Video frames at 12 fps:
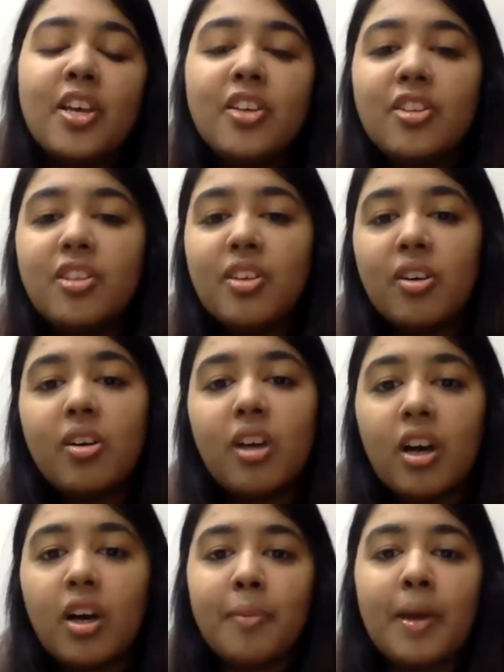So
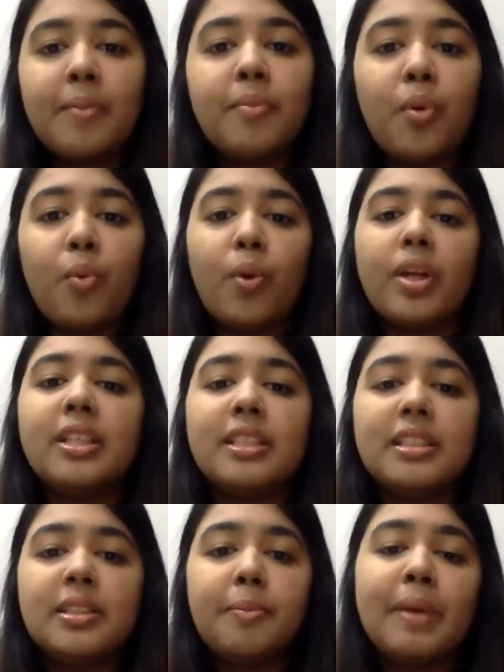uh, ma'am, what
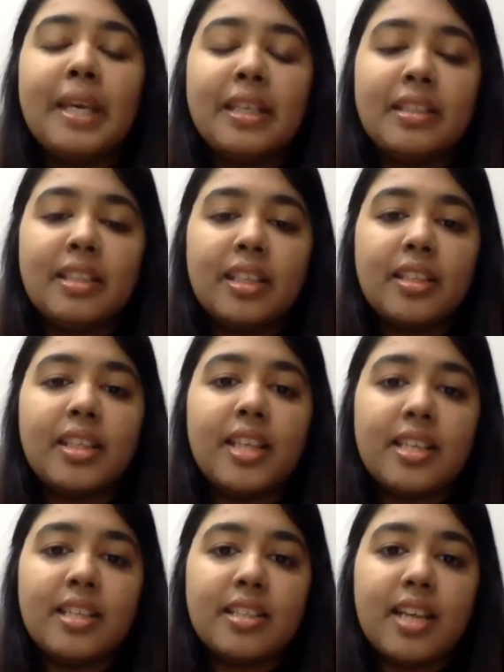is the basic
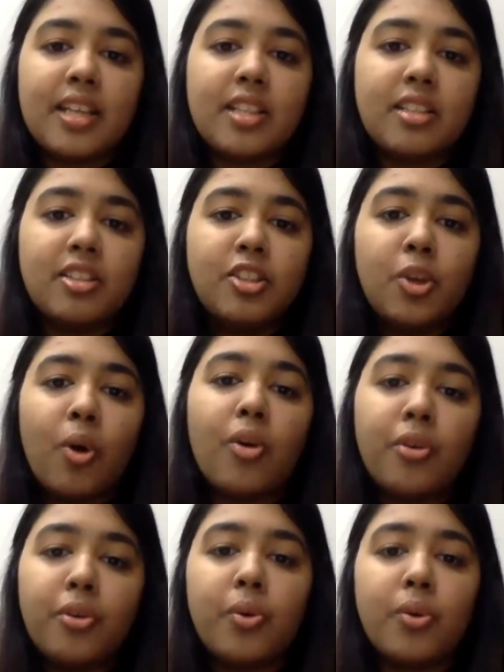things that your
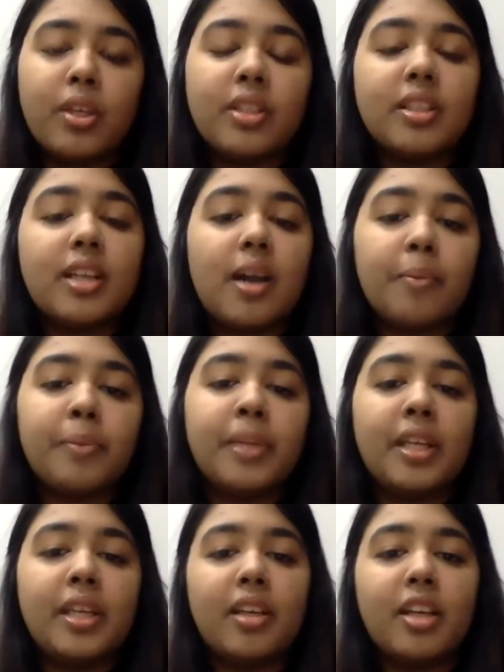role in the
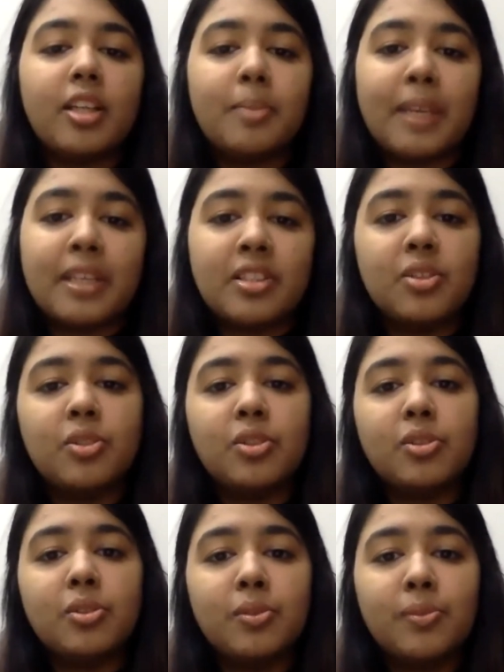company expects you to do?